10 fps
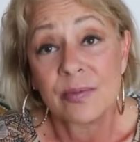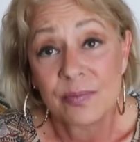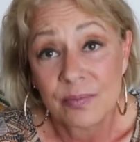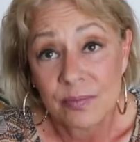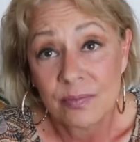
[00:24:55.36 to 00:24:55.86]

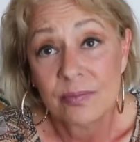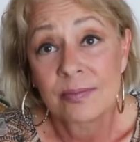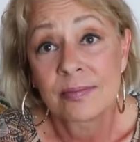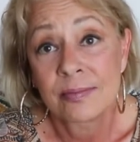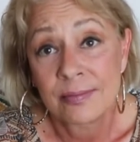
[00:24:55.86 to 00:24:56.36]
And then in
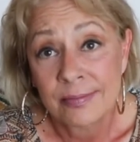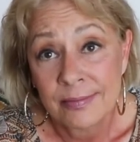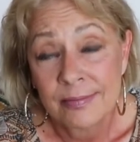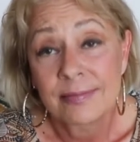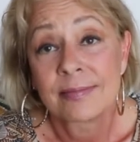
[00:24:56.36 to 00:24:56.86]

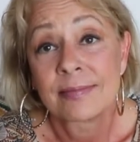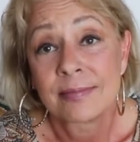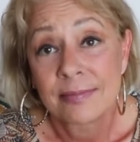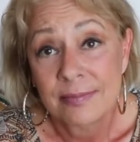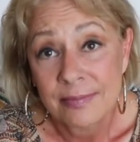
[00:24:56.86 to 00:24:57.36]
Juliet, and you had
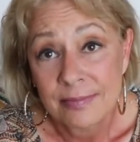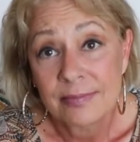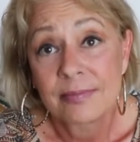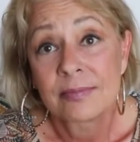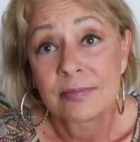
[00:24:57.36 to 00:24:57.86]
your
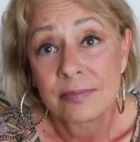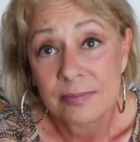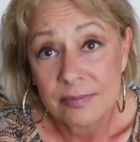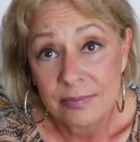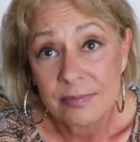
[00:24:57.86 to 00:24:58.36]
family
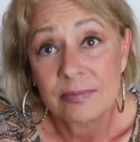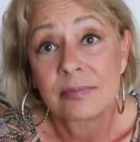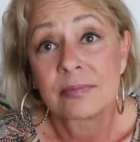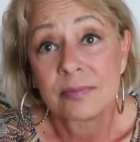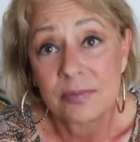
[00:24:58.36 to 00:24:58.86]
support. Your
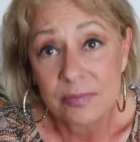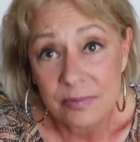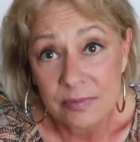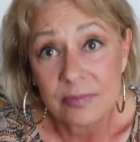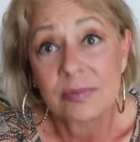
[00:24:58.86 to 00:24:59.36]
mother was very
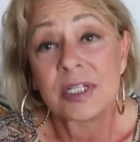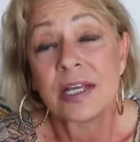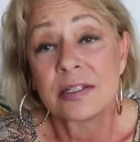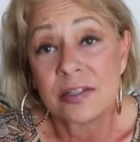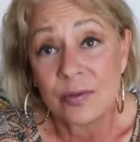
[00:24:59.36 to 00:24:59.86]
supportive
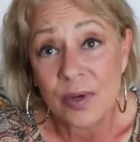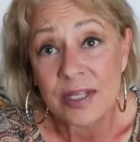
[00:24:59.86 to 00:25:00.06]
throughout your